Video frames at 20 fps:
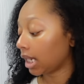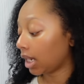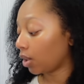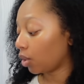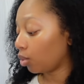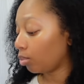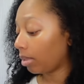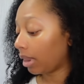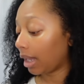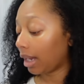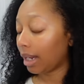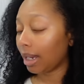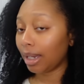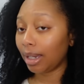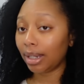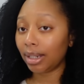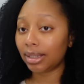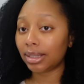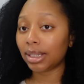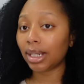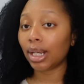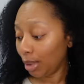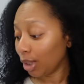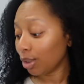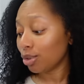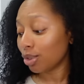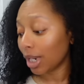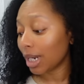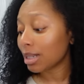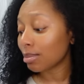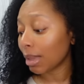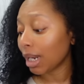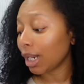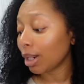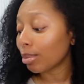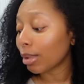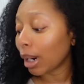I hope that it blow dries my hair